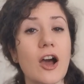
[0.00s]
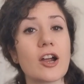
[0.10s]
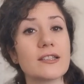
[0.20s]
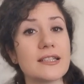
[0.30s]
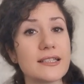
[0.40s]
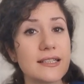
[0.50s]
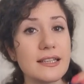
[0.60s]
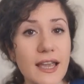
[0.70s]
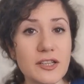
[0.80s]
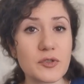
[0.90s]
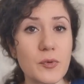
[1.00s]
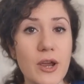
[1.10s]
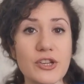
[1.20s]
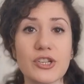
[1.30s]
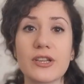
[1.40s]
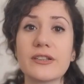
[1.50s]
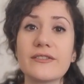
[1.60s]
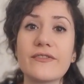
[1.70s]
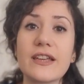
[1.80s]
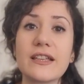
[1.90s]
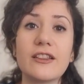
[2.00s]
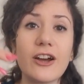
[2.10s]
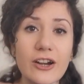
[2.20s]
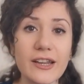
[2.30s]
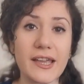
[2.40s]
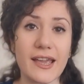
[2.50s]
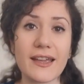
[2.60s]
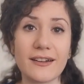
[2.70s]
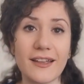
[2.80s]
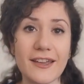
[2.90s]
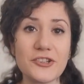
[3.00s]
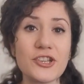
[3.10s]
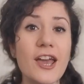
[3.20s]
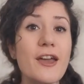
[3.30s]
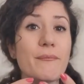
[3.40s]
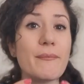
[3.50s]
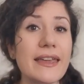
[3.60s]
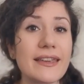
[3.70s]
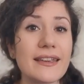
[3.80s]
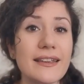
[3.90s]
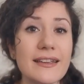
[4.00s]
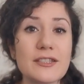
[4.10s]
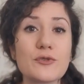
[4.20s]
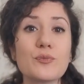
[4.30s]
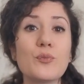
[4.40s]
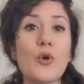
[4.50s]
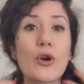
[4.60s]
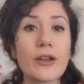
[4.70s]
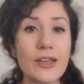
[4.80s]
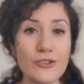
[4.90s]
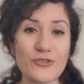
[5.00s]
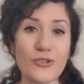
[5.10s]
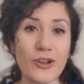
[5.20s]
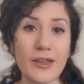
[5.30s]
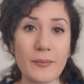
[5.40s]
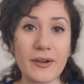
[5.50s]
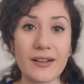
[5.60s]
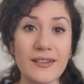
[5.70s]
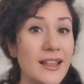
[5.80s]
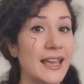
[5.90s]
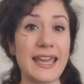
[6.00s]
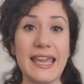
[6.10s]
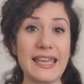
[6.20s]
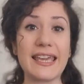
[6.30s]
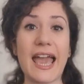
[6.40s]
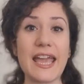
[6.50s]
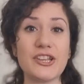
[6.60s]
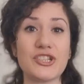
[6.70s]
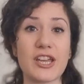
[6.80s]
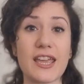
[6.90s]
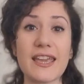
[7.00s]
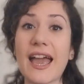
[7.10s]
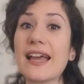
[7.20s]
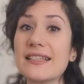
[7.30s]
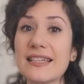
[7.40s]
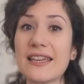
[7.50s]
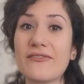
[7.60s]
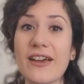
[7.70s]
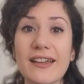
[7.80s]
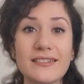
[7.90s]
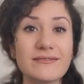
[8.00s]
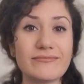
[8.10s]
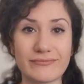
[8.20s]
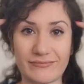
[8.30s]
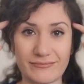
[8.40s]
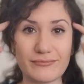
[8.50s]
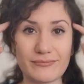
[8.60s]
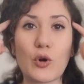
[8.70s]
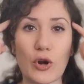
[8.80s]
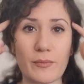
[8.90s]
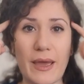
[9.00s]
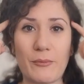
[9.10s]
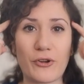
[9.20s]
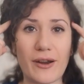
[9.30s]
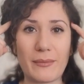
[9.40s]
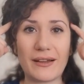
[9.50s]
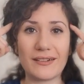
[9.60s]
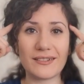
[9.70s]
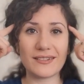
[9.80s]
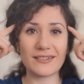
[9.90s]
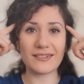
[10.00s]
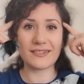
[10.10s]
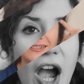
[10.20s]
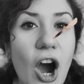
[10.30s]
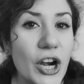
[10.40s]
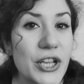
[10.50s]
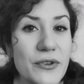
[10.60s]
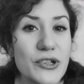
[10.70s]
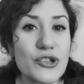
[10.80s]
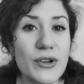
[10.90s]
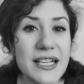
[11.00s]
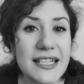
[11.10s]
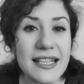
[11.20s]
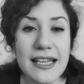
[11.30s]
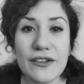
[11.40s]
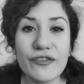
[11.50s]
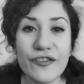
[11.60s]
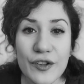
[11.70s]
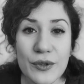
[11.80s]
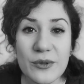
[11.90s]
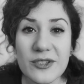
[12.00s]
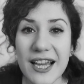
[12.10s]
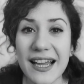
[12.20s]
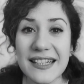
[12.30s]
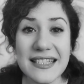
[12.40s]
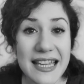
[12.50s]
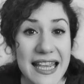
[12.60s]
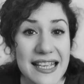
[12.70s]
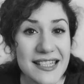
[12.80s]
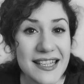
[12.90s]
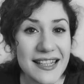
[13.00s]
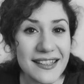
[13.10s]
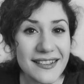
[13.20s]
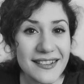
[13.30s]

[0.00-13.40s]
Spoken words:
artistic expressions with learning English, making it more enjoyable, engaging, and even more memorable. Are you interested in food and eating?